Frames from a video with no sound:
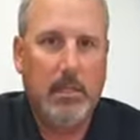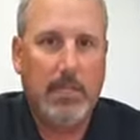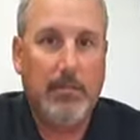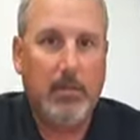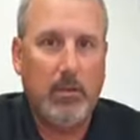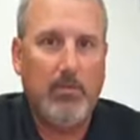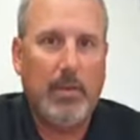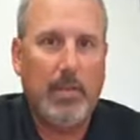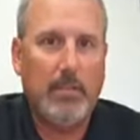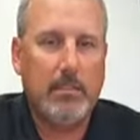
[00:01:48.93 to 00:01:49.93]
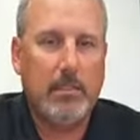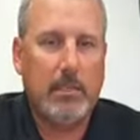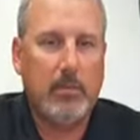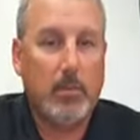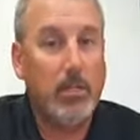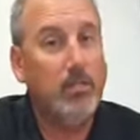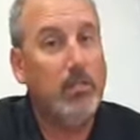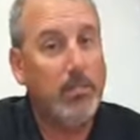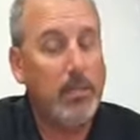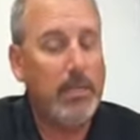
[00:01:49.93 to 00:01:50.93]
give you advice on what you
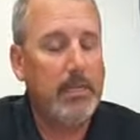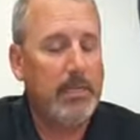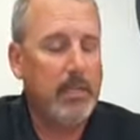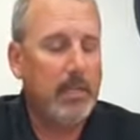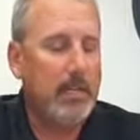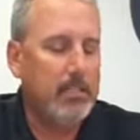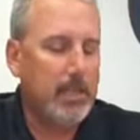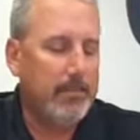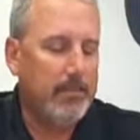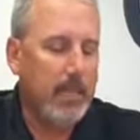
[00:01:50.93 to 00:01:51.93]
should put in your contract.